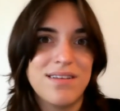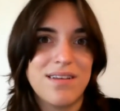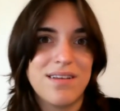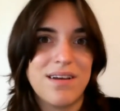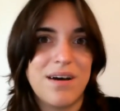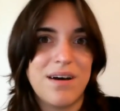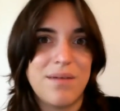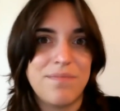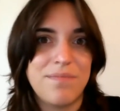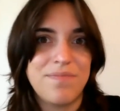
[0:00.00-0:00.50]

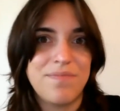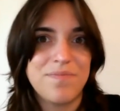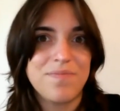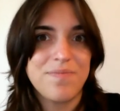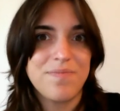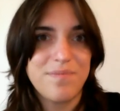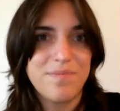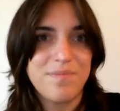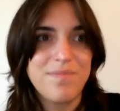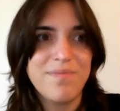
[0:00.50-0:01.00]
I
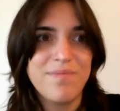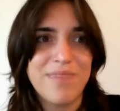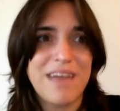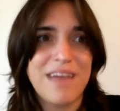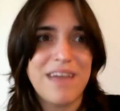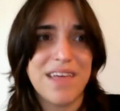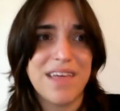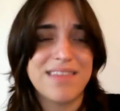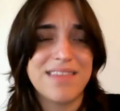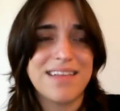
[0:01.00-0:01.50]

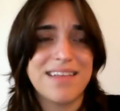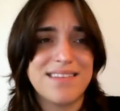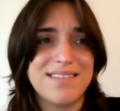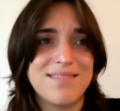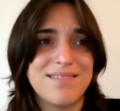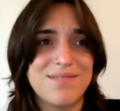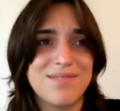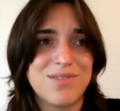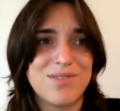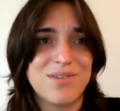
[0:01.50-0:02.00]
feel like
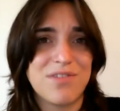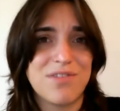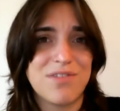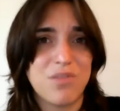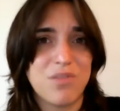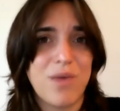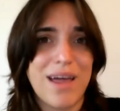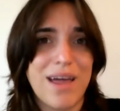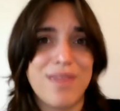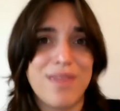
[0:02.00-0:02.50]
that's
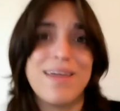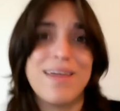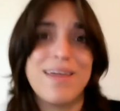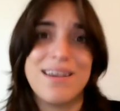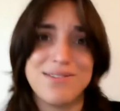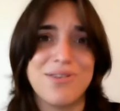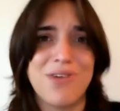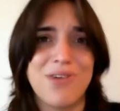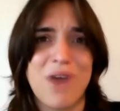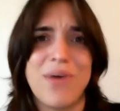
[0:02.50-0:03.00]
the way
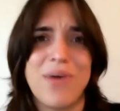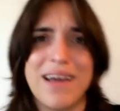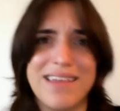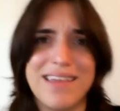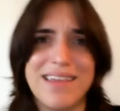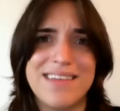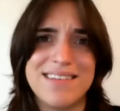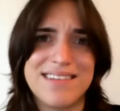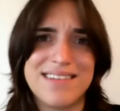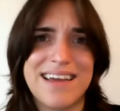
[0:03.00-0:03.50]
things are
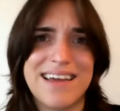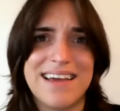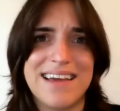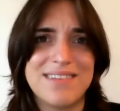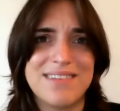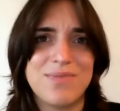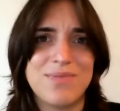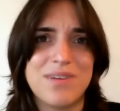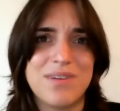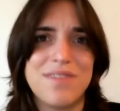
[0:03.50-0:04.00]
going these
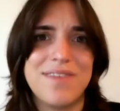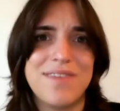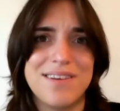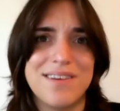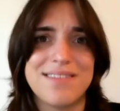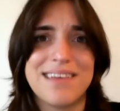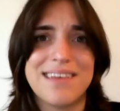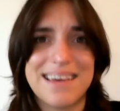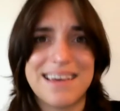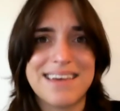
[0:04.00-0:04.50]
days. That's what it
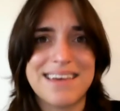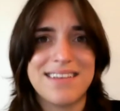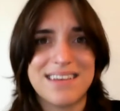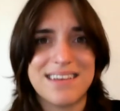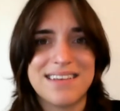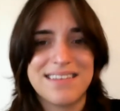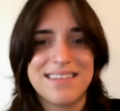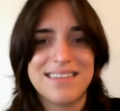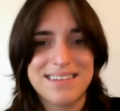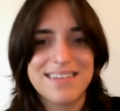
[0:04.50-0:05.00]
feels like, at
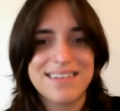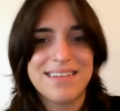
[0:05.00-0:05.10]
least.